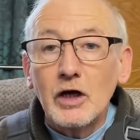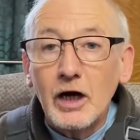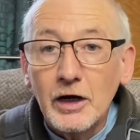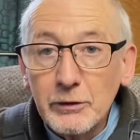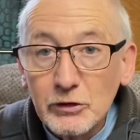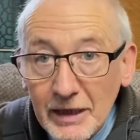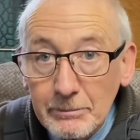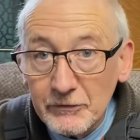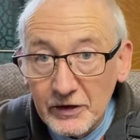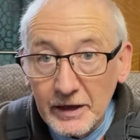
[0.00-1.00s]
and it was
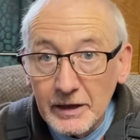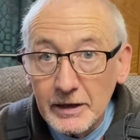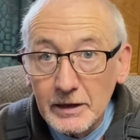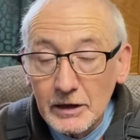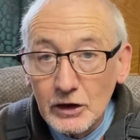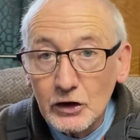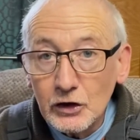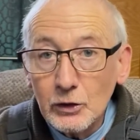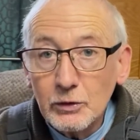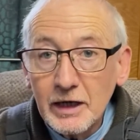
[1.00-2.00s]
empty,
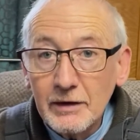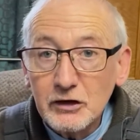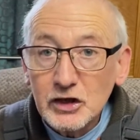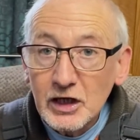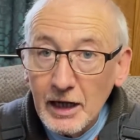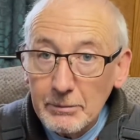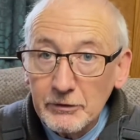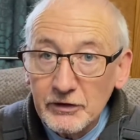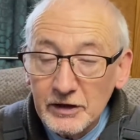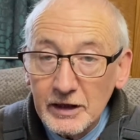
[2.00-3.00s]
you would have a slab
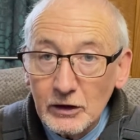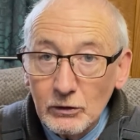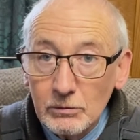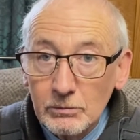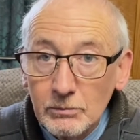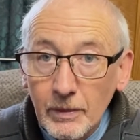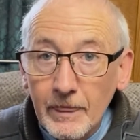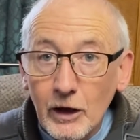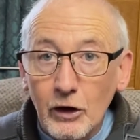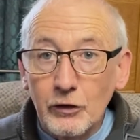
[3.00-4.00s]
of steel,
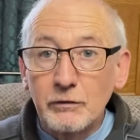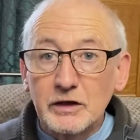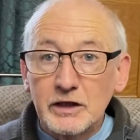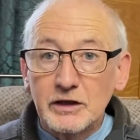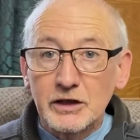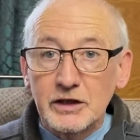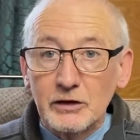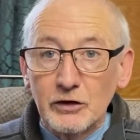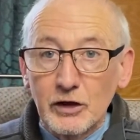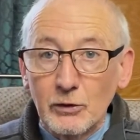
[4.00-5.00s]
and obviously the
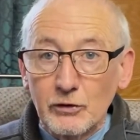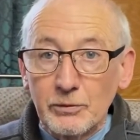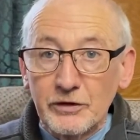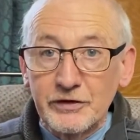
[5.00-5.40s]
steel that goes up the